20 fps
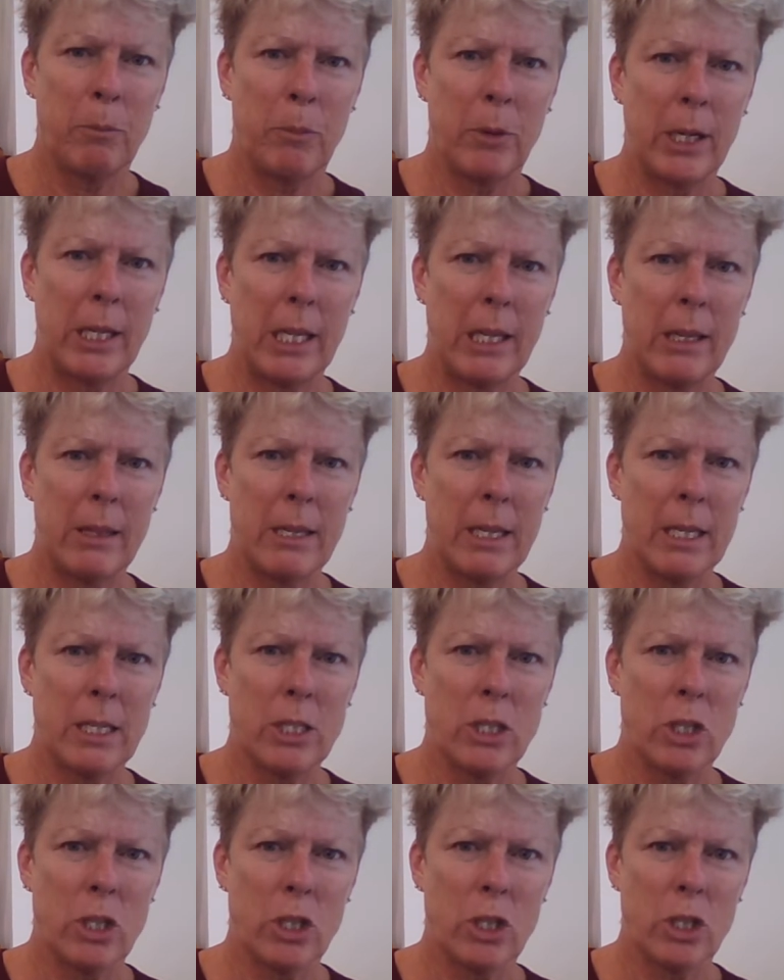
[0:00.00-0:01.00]
bringing
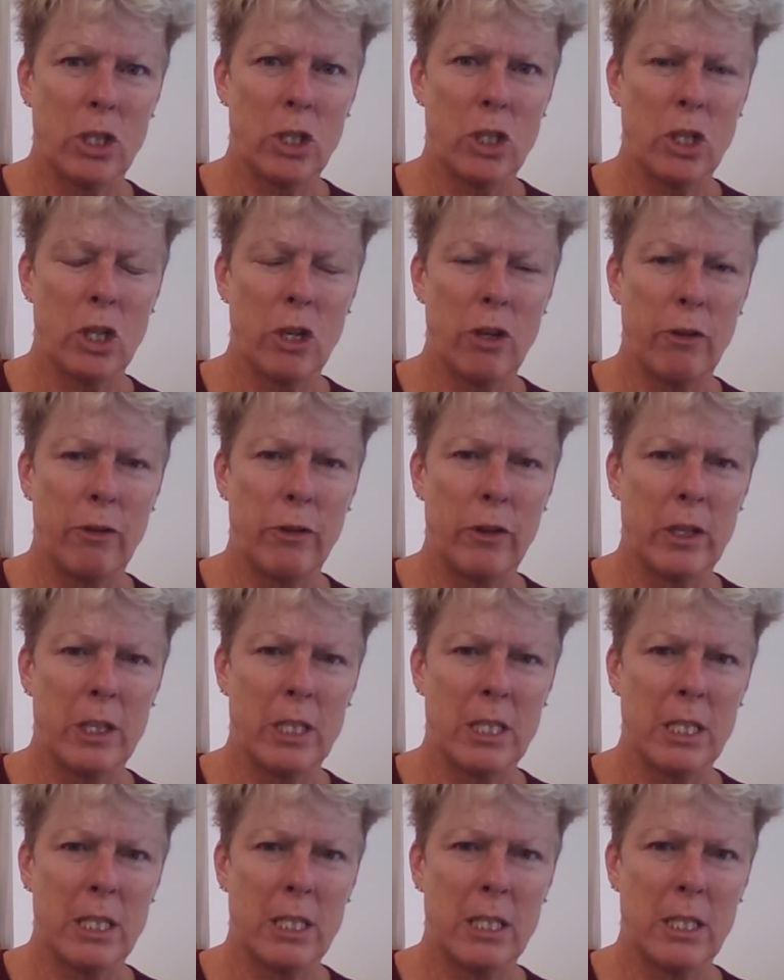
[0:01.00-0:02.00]
things to the
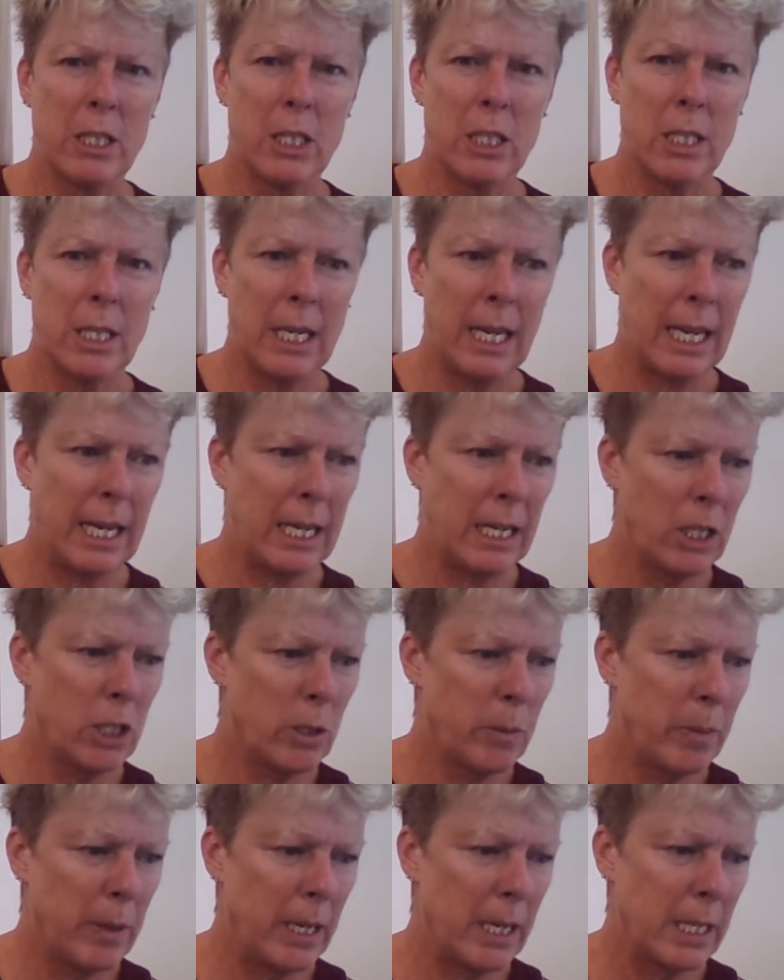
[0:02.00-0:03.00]
surface, needing
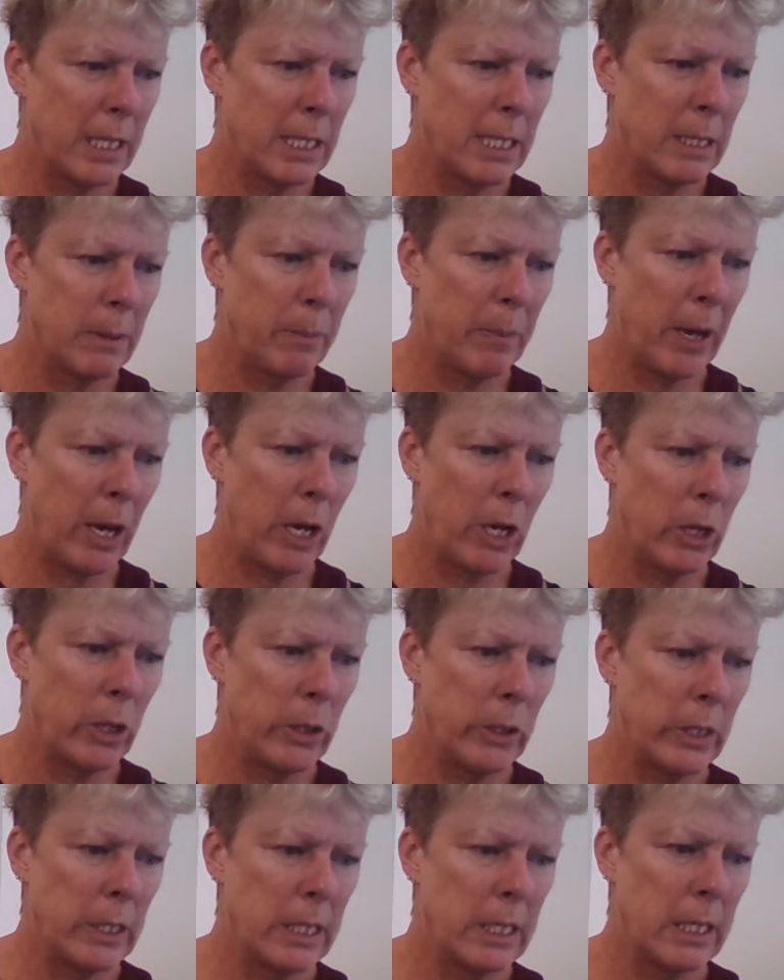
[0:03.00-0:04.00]
to be
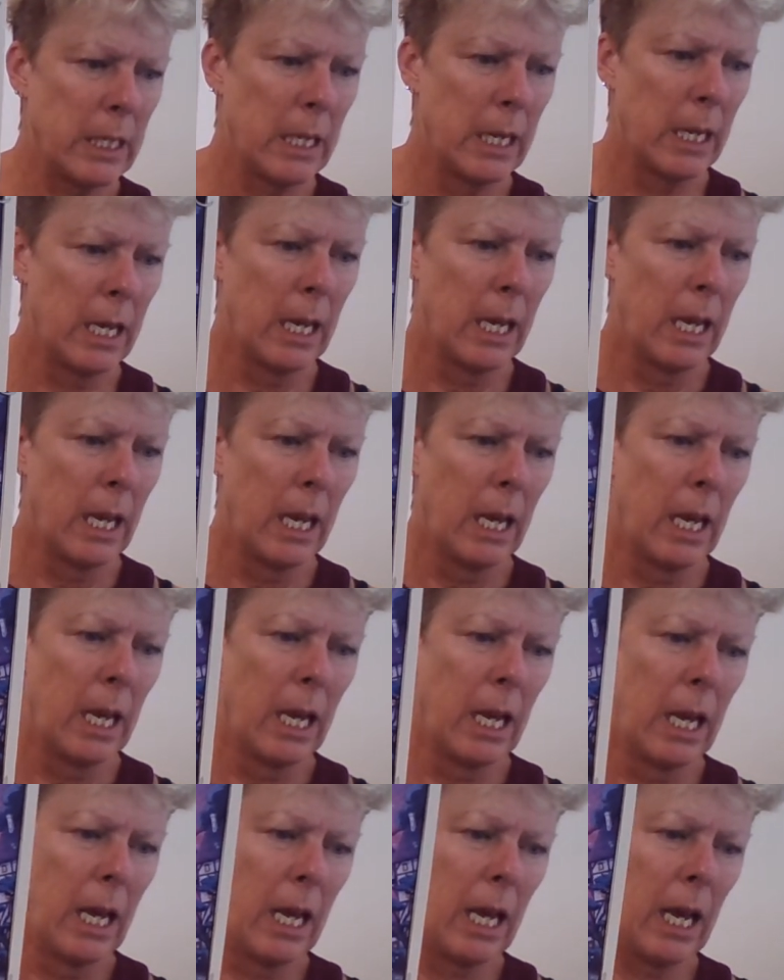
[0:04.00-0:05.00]
exposed.
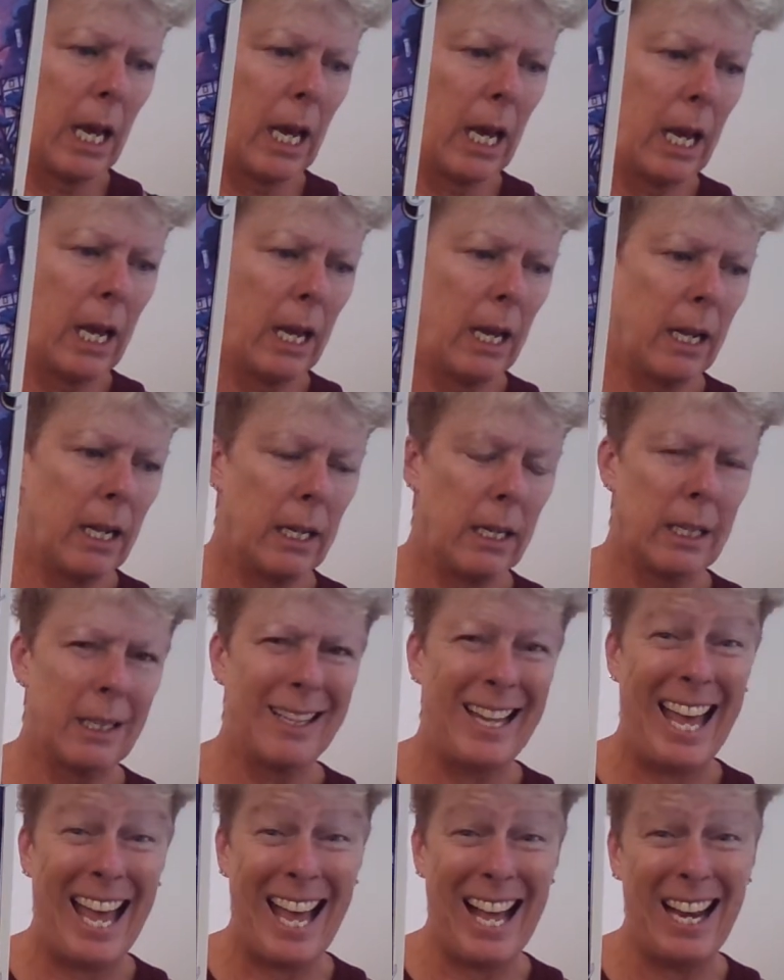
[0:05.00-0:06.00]

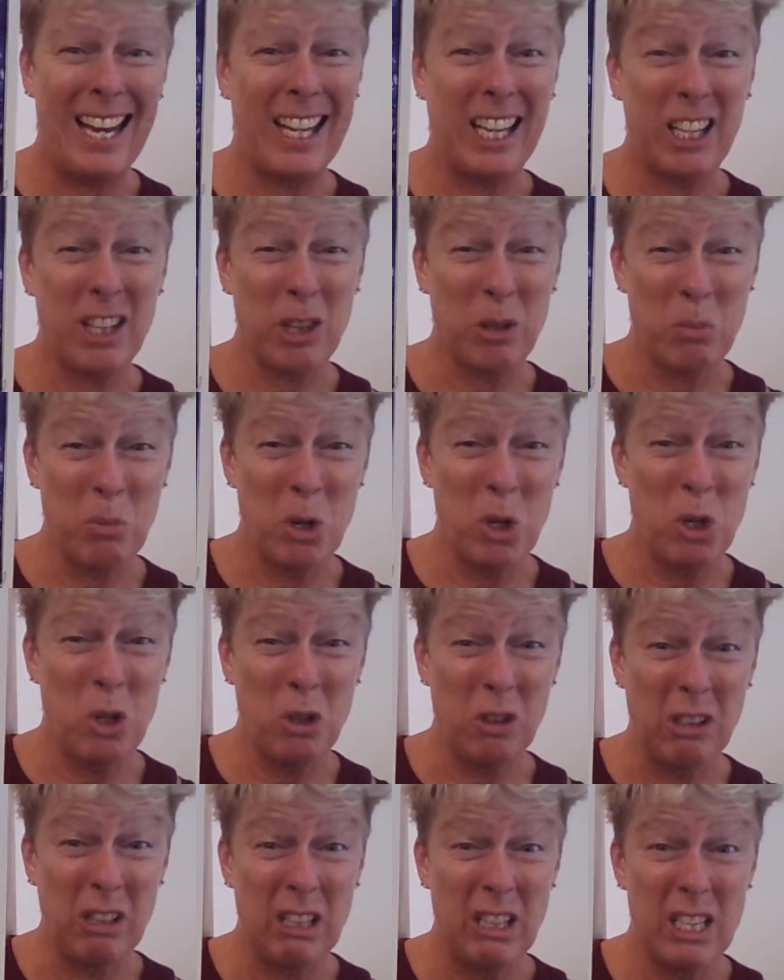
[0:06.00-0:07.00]
Howling at the
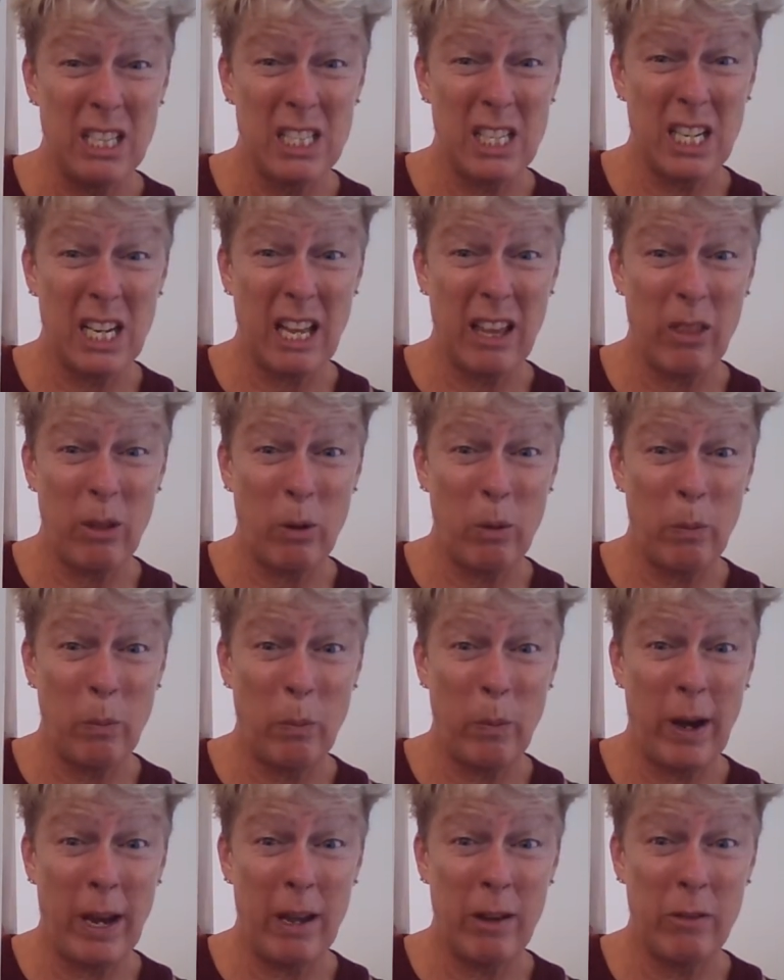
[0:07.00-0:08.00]
moon is another
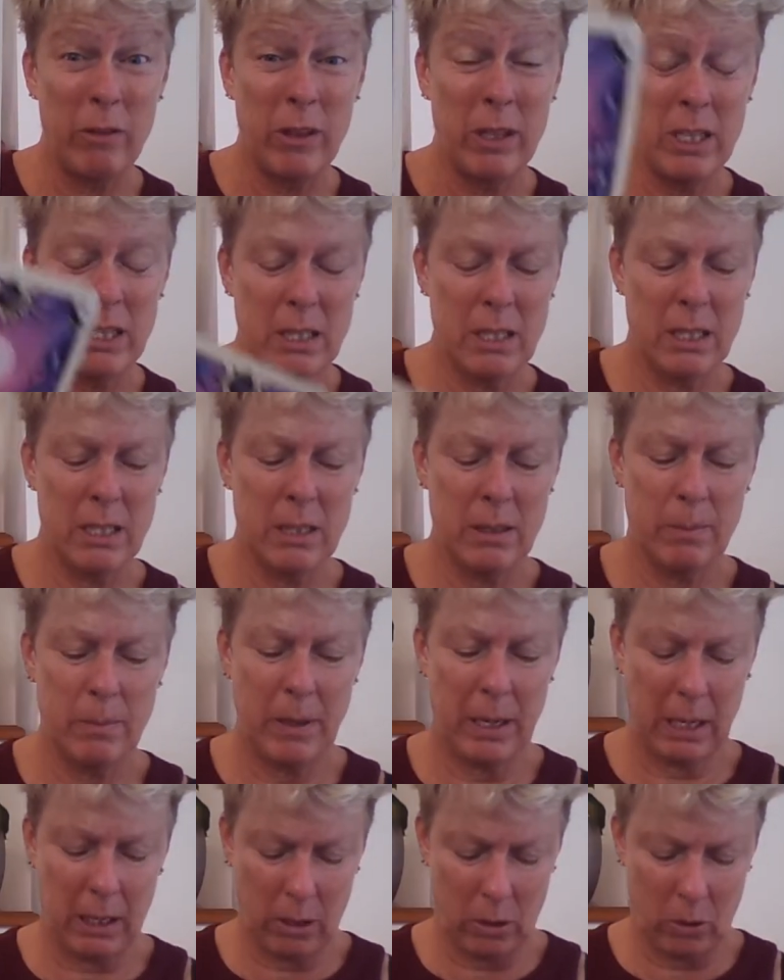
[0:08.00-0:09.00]
way of this
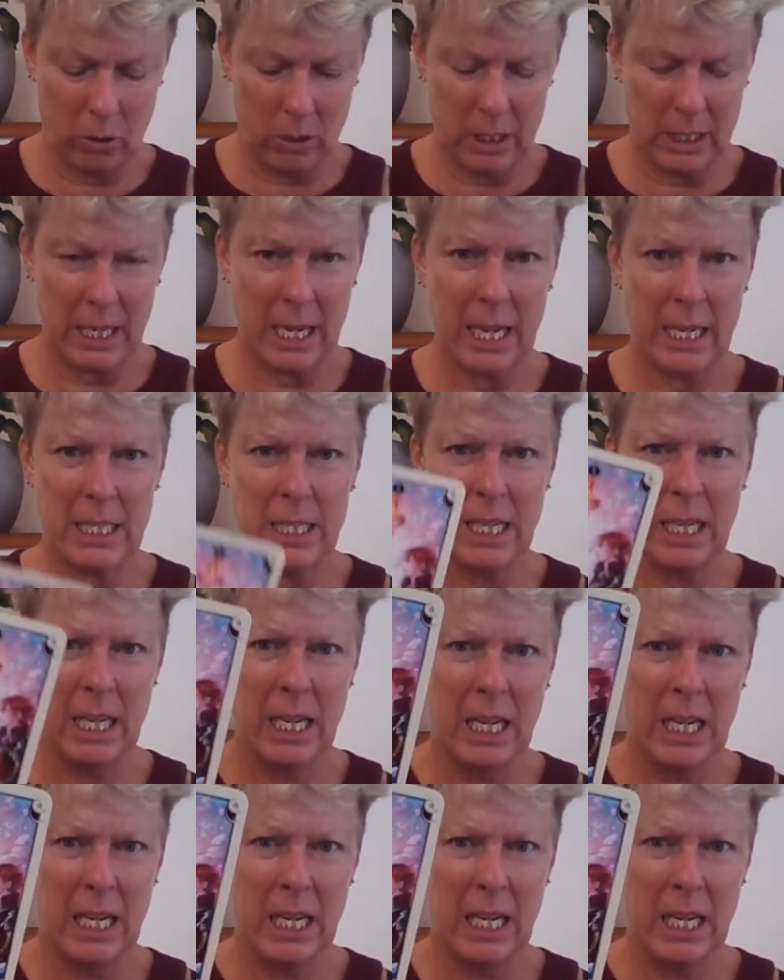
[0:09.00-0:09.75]
being looked at.